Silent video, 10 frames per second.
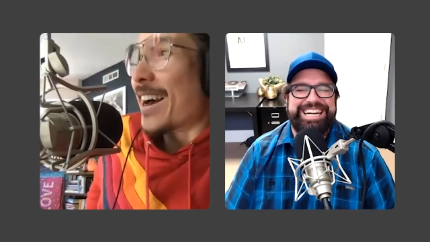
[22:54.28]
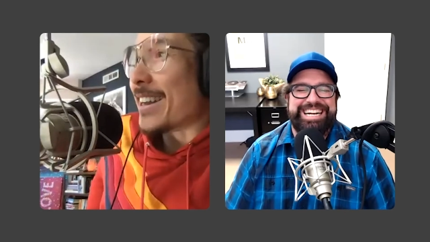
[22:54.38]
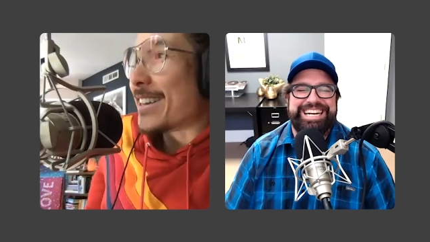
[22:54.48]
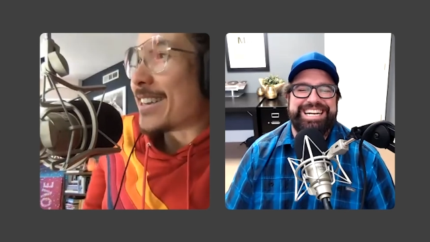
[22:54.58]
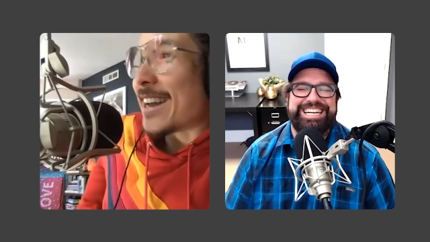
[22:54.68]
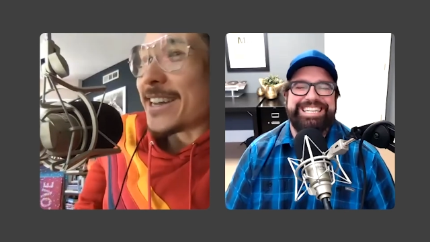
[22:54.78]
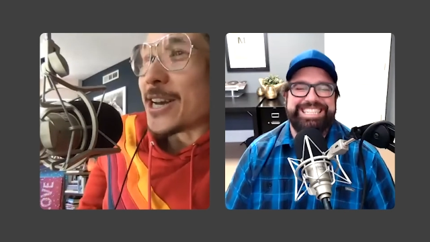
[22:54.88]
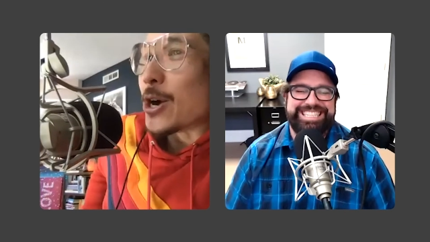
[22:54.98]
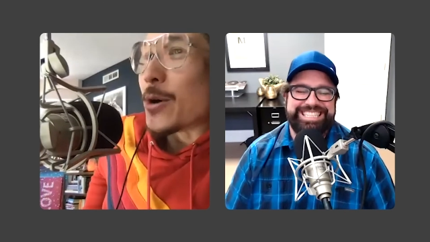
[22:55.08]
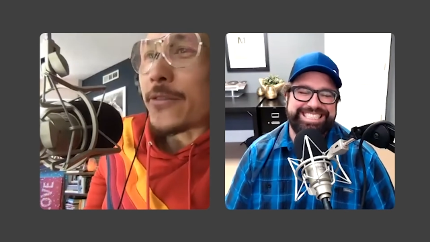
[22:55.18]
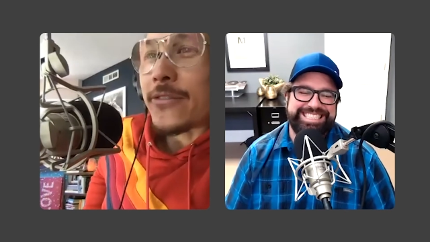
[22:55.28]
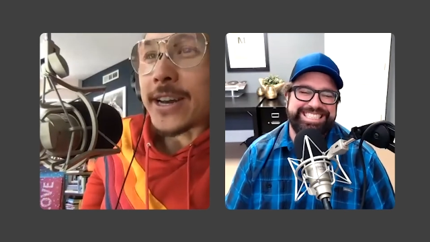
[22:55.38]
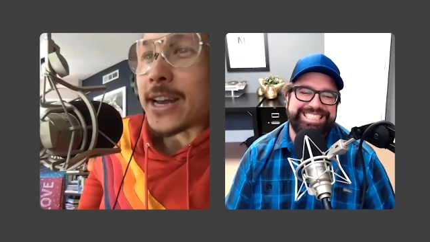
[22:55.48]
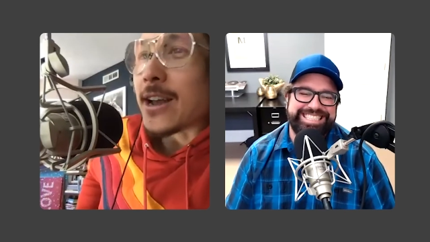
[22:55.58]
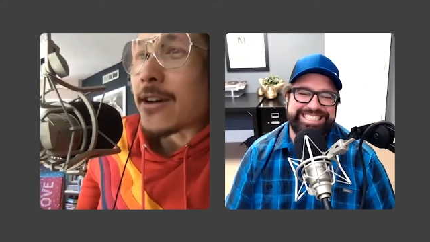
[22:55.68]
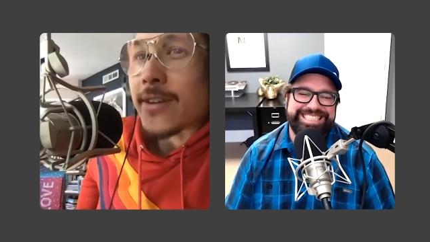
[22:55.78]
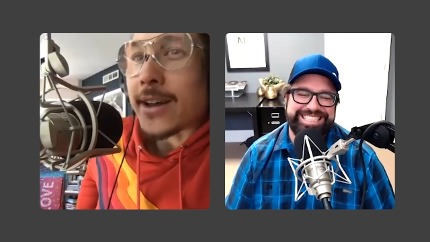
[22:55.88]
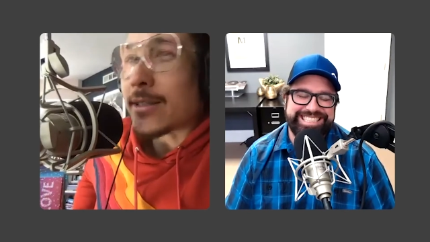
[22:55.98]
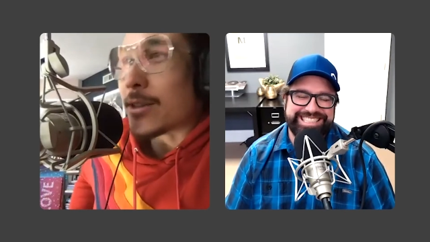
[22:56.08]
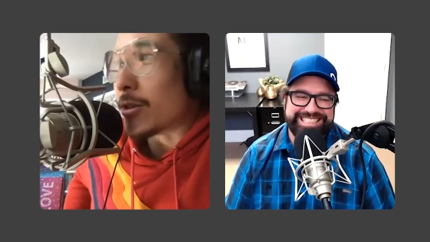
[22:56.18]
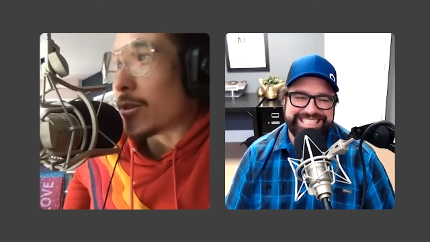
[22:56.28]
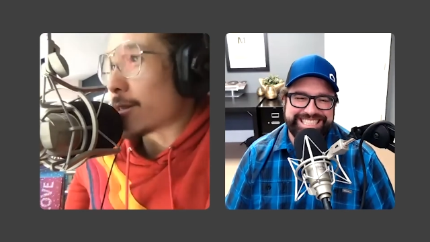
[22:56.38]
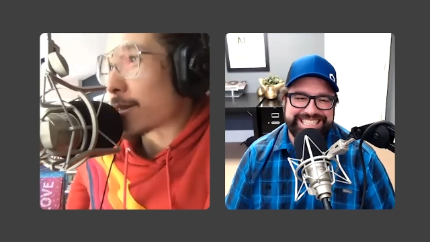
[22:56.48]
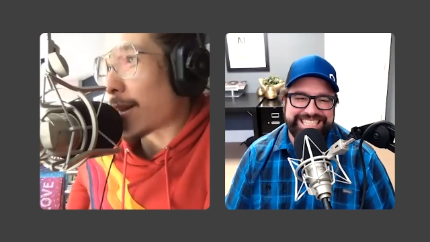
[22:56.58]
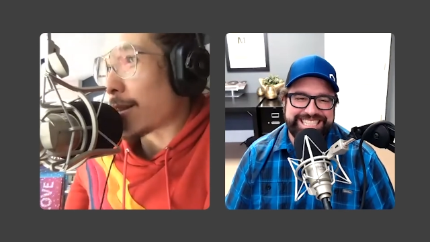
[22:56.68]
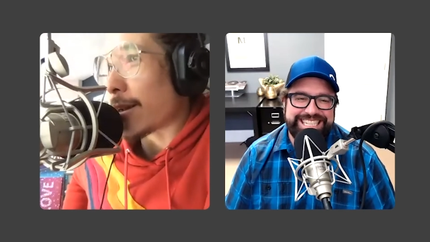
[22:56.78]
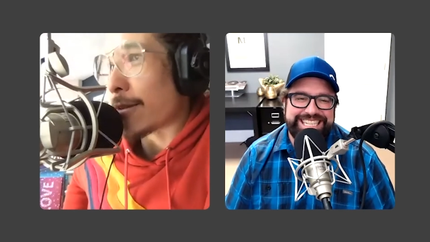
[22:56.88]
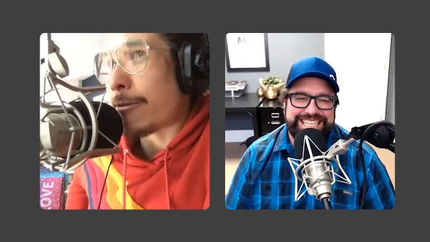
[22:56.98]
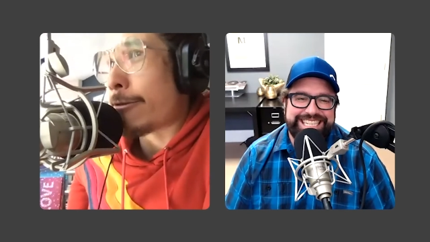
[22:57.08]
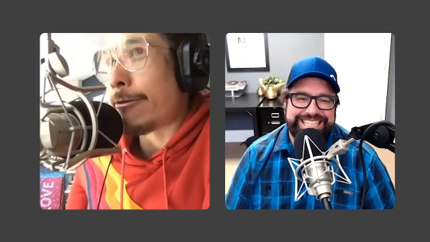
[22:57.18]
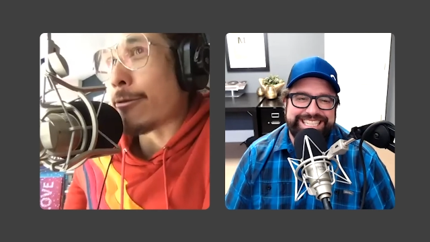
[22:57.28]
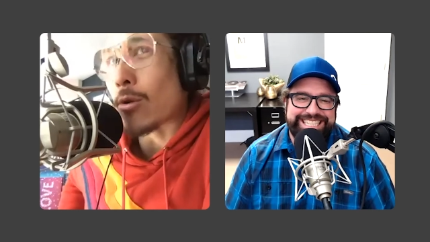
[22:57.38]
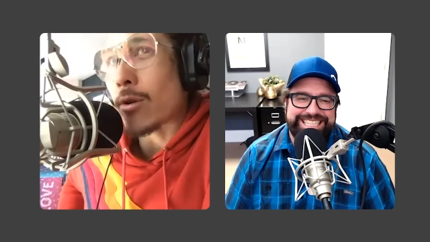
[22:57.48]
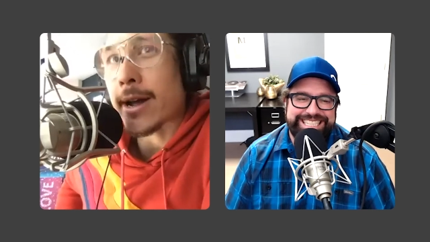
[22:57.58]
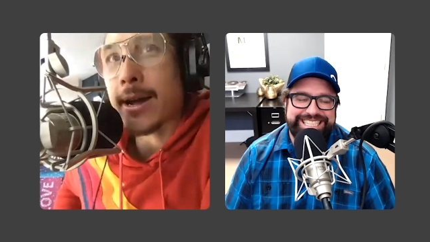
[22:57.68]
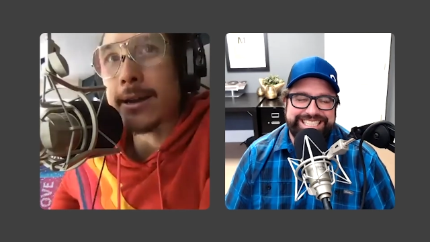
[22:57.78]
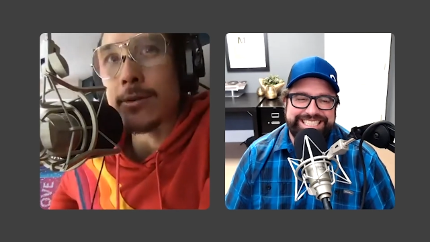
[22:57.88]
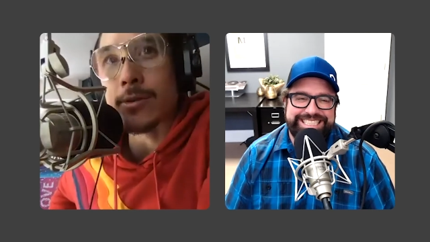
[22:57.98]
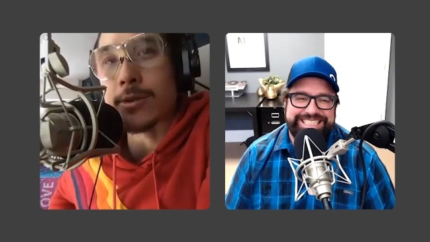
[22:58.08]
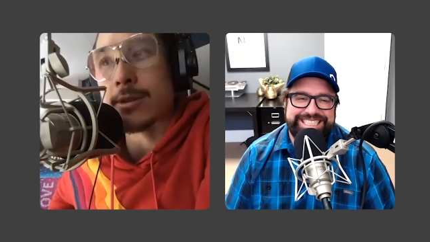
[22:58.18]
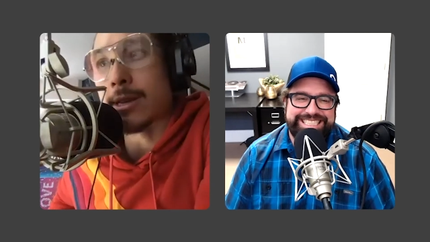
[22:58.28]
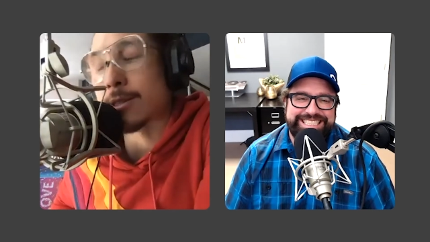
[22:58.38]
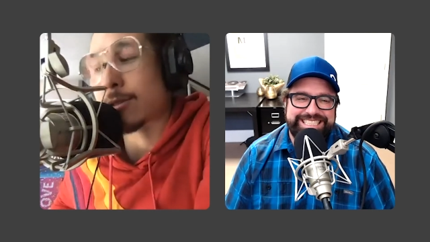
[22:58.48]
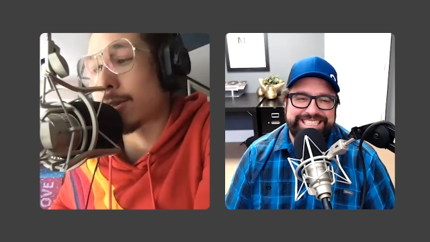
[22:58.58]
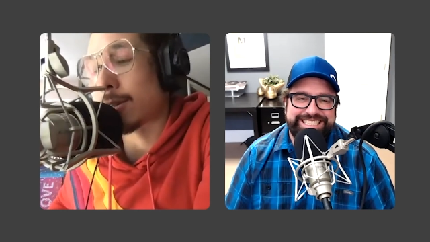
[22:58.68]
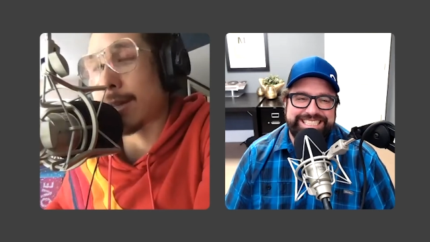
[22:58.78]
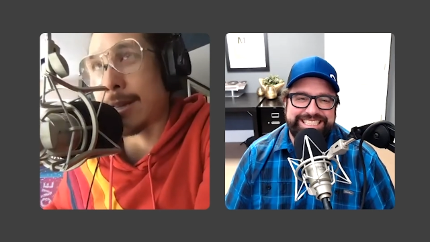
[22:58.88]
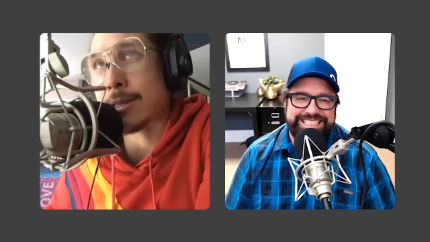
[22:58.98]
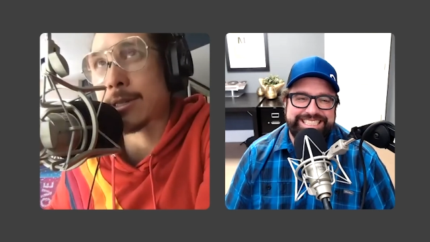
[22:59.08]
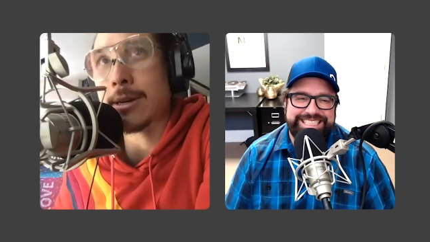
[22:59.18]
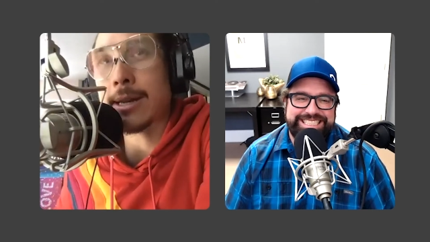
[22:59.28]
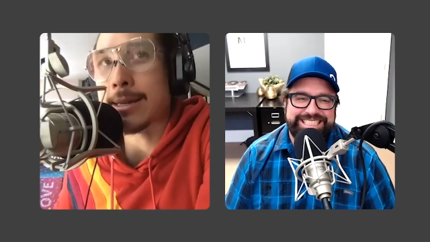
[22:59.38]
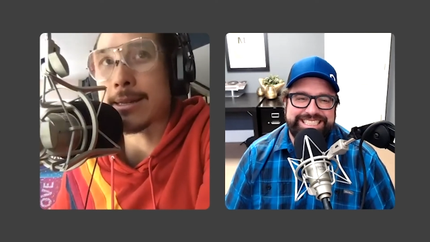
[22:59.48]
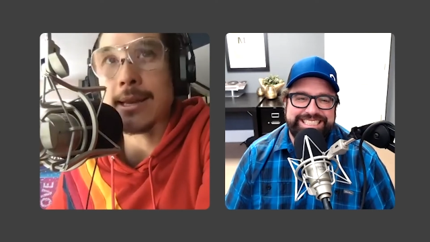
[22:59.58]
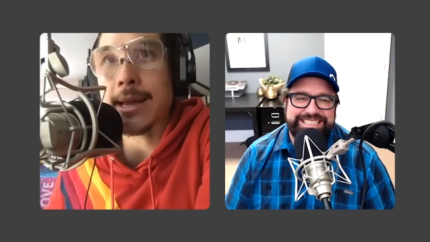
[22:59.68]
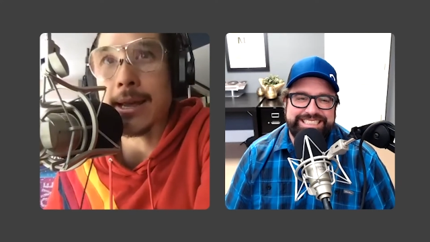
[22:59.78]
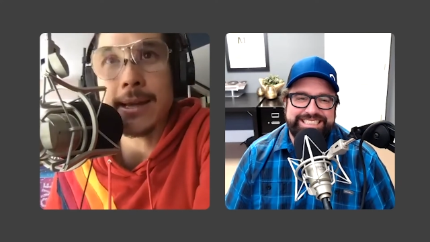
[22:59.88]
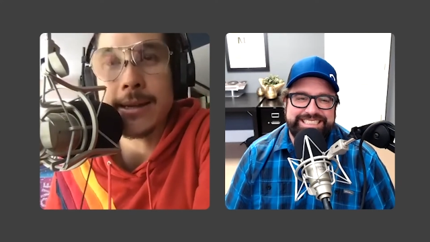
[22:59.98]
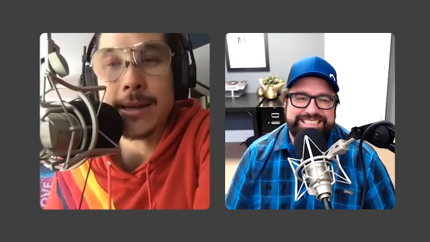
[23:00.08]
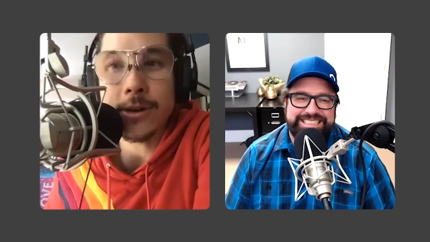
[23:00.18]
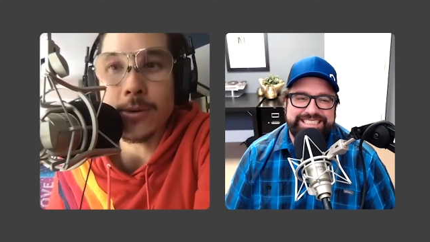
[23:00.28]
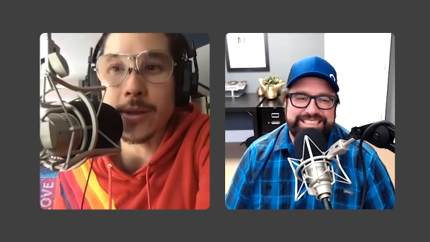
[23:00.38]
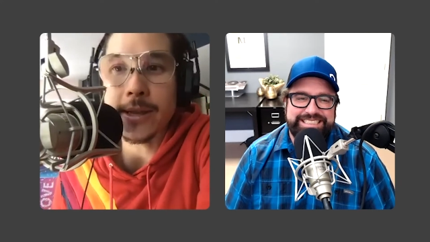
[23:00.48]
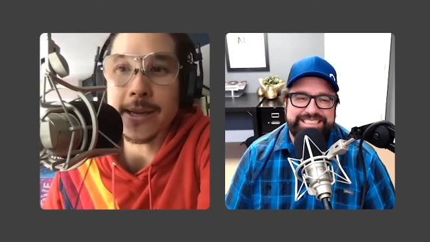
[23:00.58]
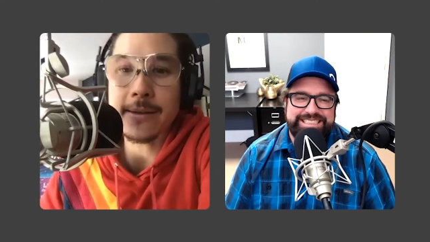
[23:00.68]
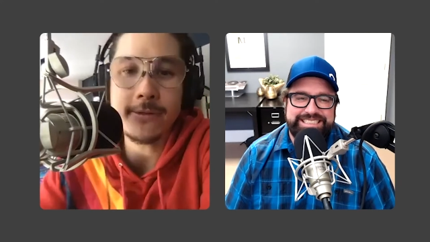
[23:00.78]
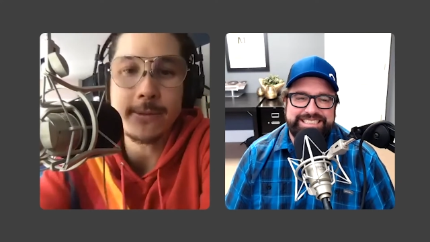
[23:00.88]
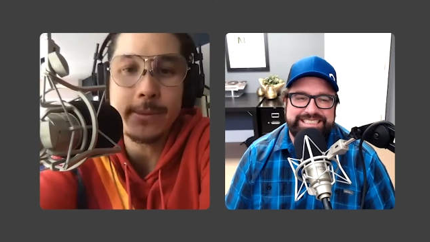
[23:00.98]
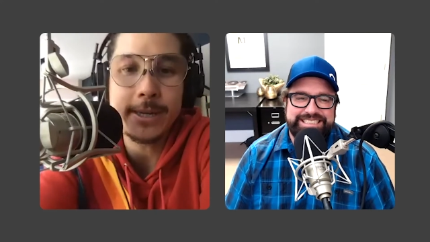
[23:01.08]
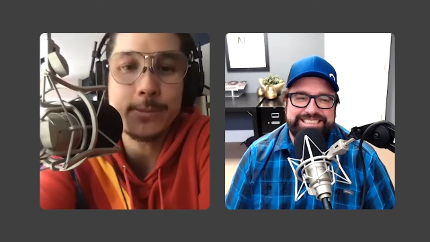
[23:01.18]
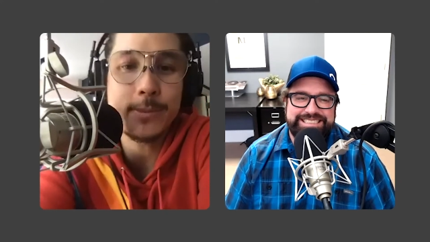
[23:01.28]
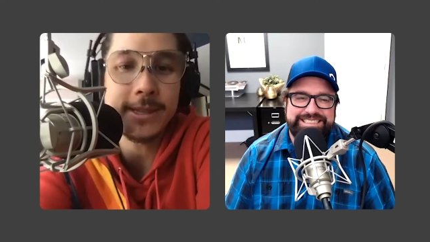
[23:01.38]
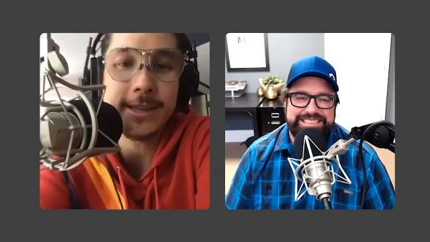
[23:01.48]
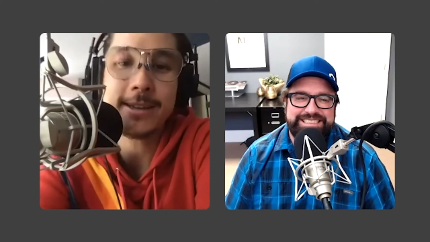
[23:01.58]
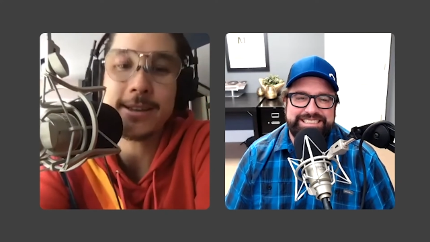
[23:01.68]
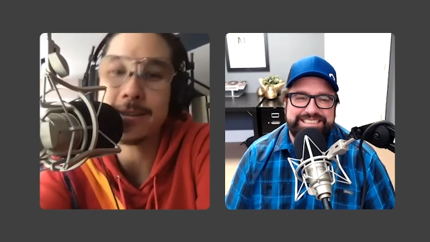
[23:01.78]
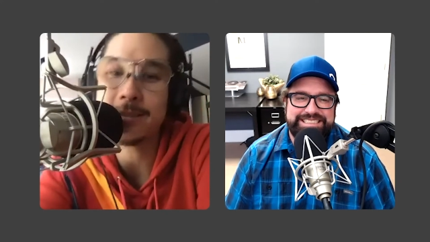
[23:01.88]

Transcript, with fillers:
Speaker 1: i you know funny enough i literally just got like four hat orders yesterday yesterday and today i don't know where they came from but it's been like